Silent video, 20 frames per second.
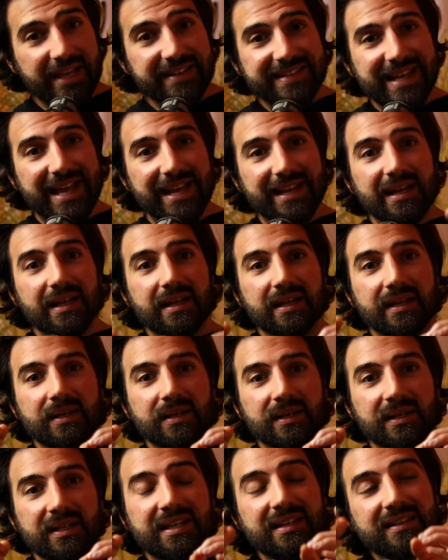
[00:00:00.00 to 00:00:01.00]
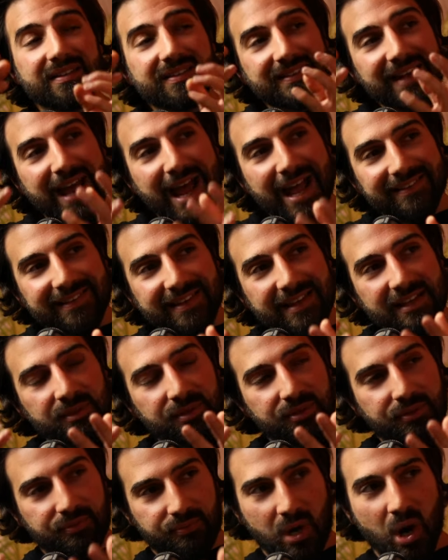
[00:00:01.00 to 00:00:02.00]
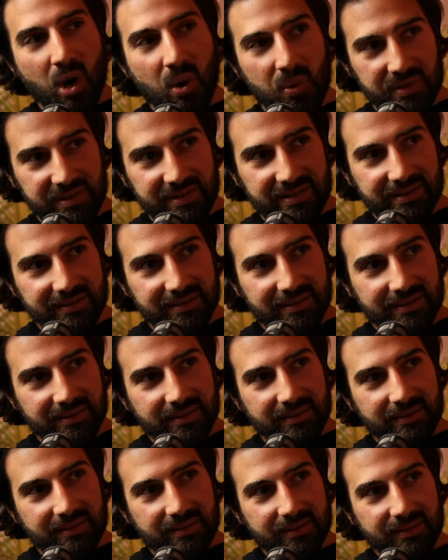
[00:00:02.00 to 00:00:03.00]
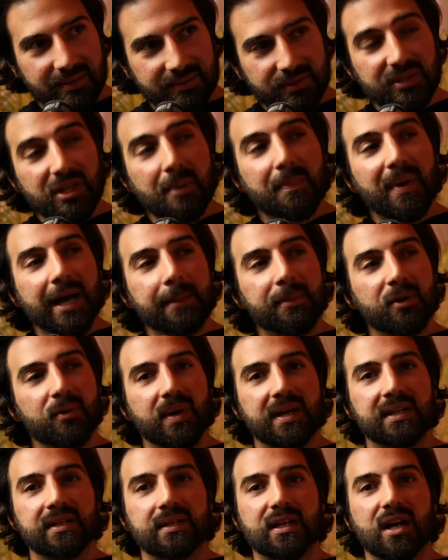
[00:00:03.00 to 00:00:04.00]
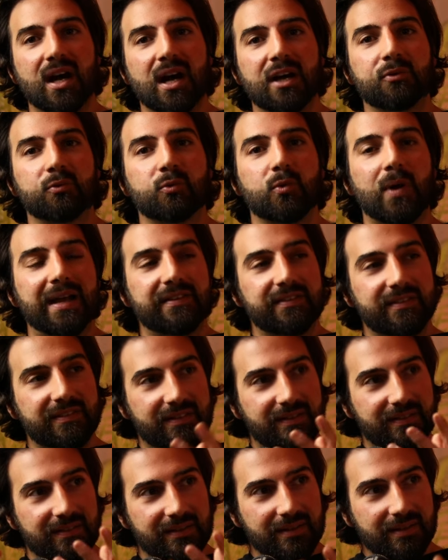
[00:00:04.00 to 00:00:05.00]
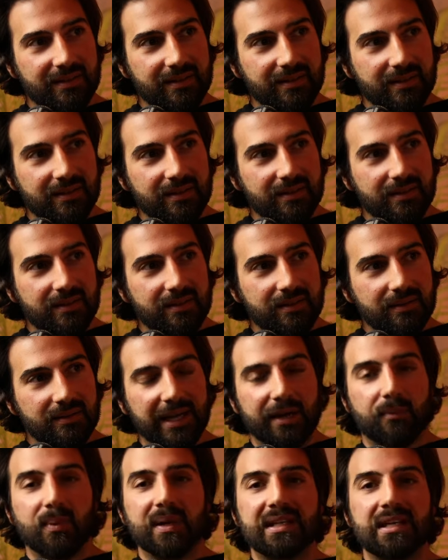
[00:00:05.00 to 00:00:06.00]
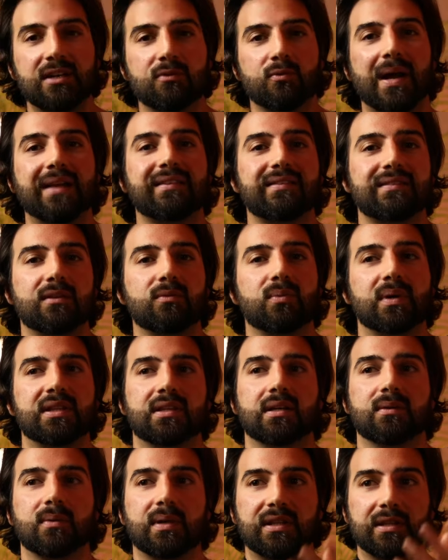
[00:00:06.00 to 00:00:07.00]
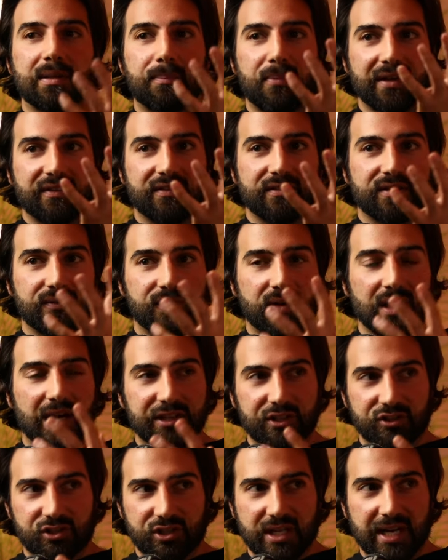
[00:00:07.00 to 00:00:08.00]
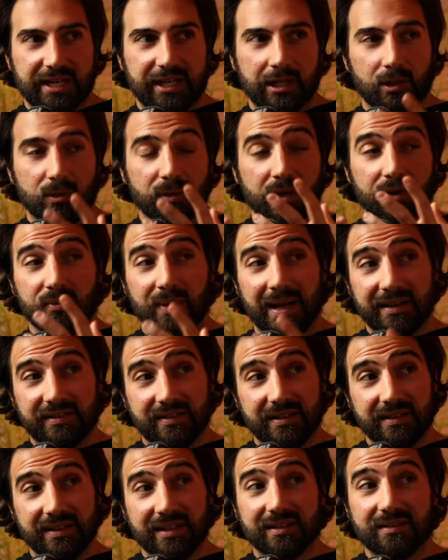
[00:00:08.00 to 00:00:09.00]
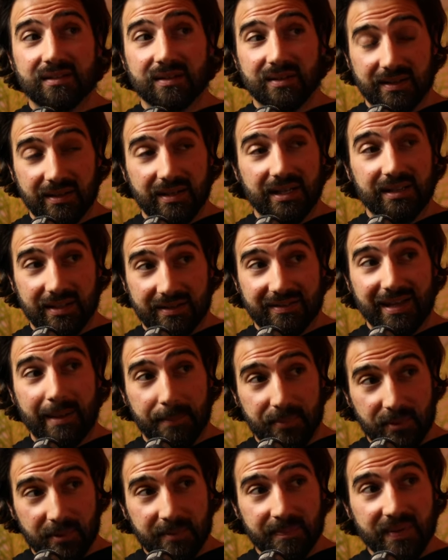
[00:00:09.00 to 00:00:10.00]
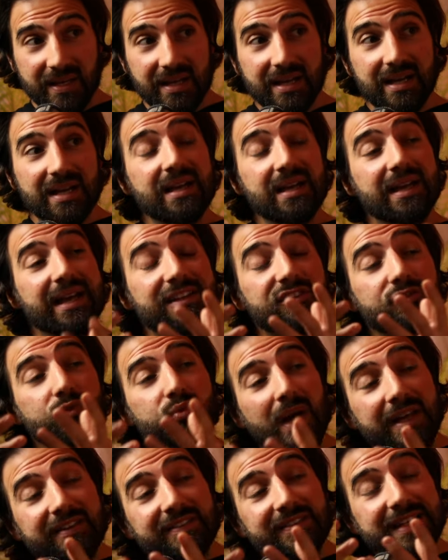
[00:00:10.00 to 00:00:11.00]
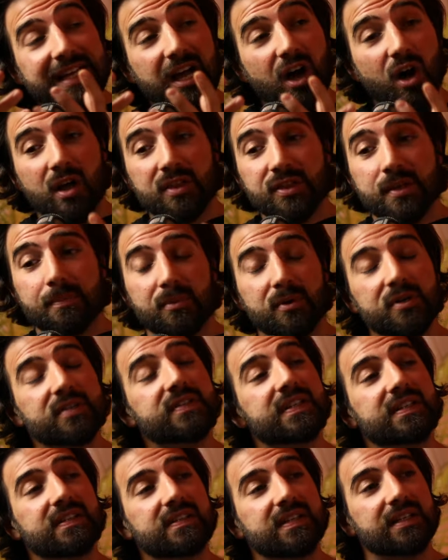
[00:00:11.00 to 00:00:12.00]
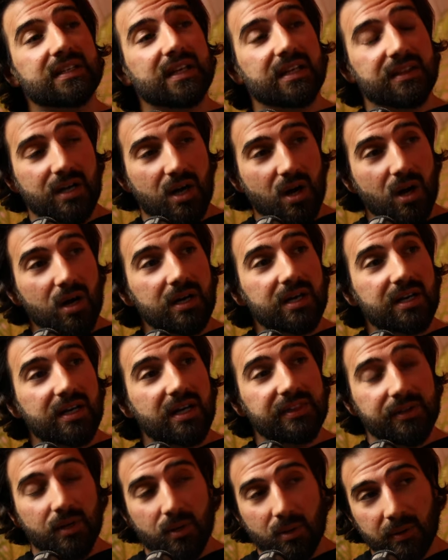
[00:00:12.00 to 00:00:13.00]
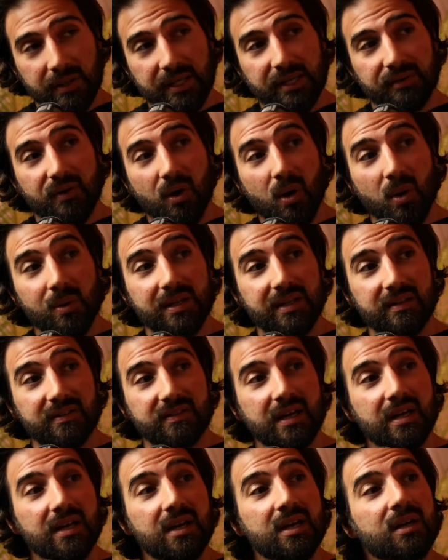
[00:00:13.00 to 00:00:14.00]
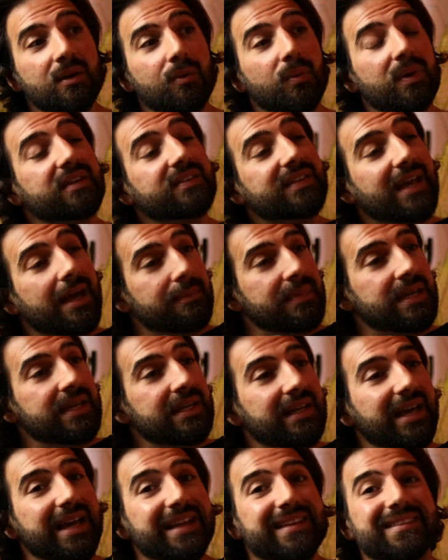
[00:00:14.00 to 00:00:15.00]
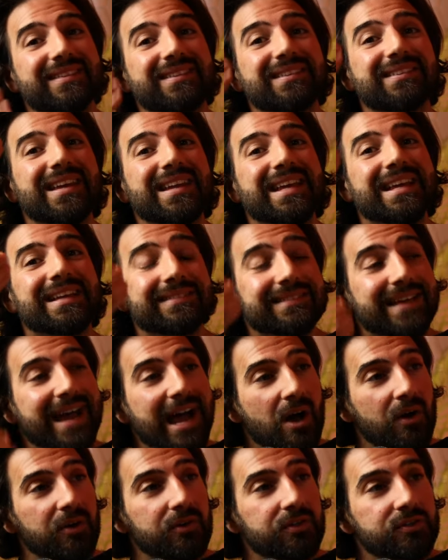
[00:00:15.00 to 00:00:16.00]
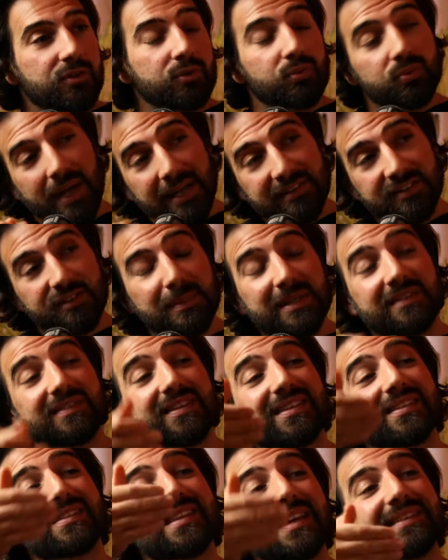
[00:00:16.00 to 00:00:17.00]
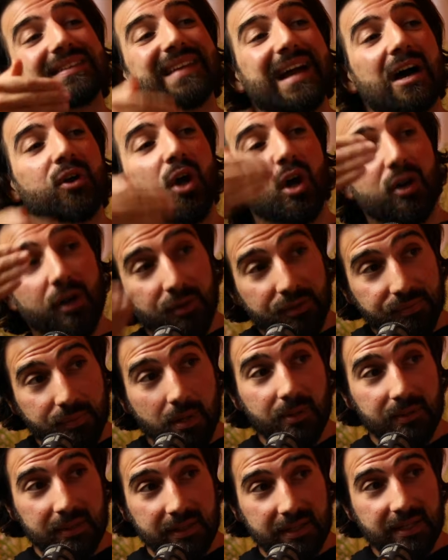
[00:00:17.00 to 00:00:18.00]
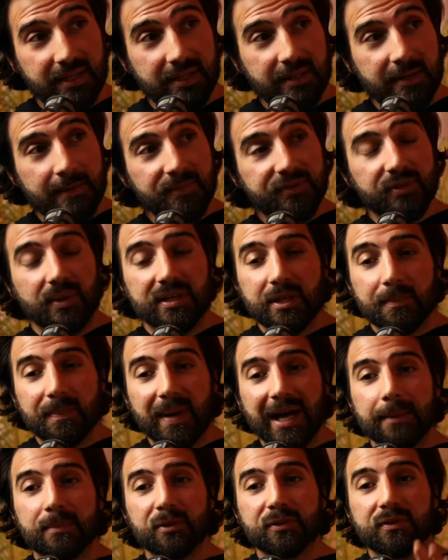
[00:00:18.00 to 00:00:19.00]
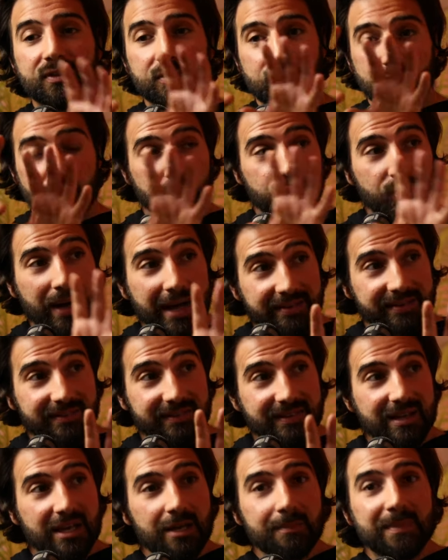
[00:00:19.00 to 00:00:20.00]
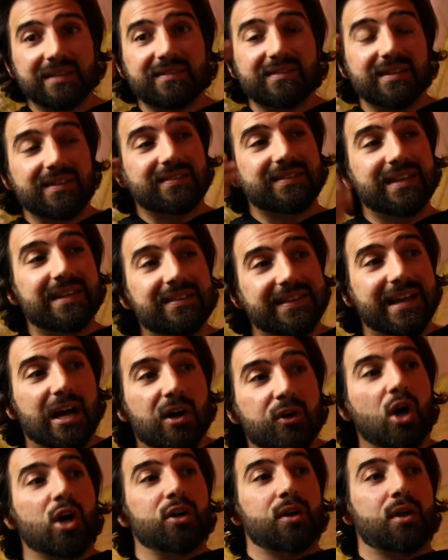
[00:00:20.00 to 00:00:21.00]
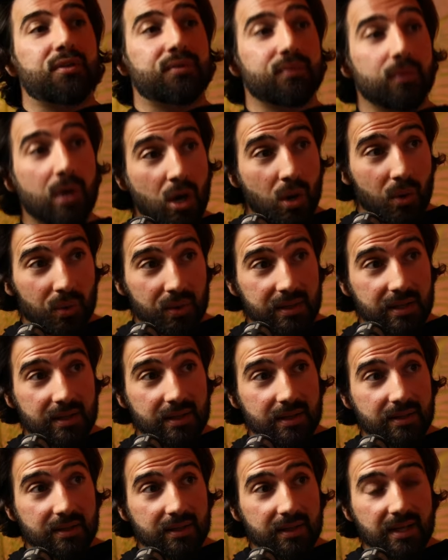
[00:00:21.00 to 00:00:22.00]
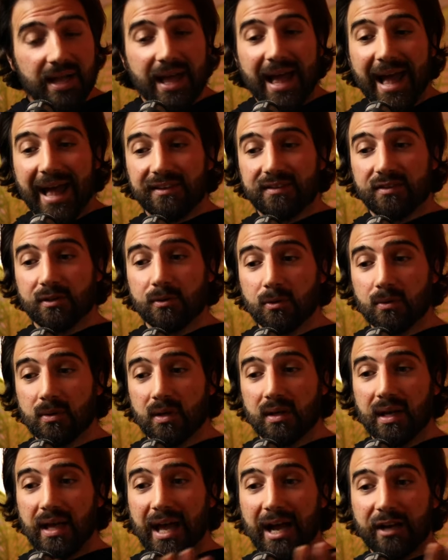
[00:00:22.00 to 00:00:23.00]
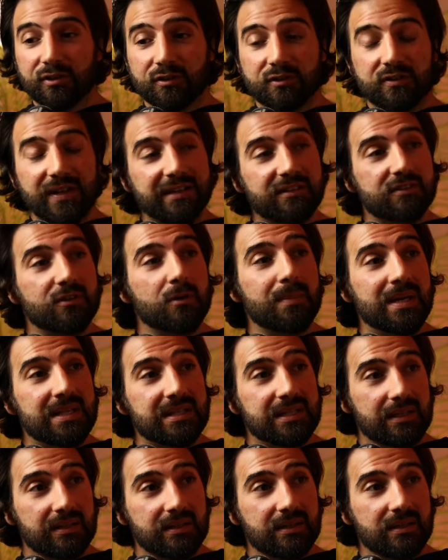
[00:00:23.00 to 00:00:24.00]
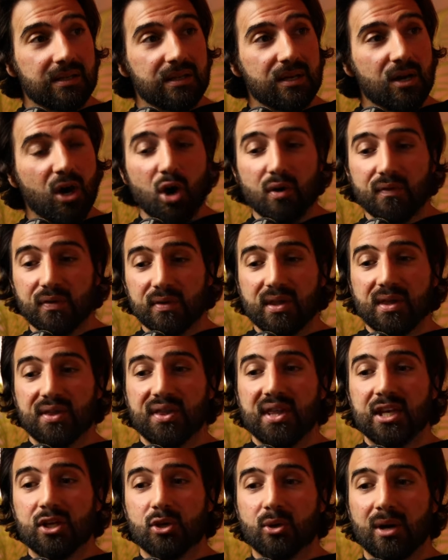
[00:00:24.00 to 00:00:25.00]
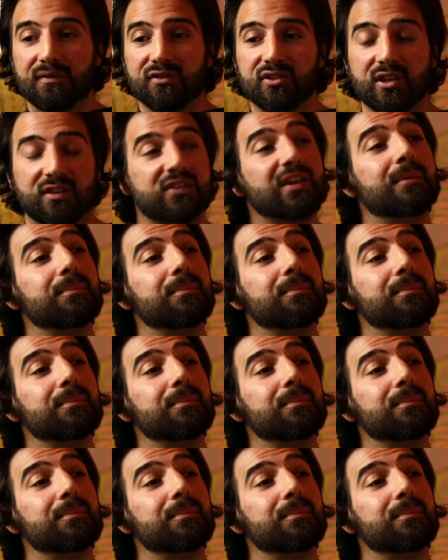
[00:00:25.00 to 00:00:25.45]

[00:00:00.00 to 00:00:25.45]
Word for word: is that he sat enthroned. So in the Bible, when God rests, like when he rested, when the, when the presence of God, the Shekinah glory rested into the, in the temple, it's resting on the mercy seat in the ark in the Holy of Holies. What does that mean? It's sitting down. To rest means to sit down on a throne. So in the Bible, to rest means to sit down on a throne and to exercise dominion over the thing you have just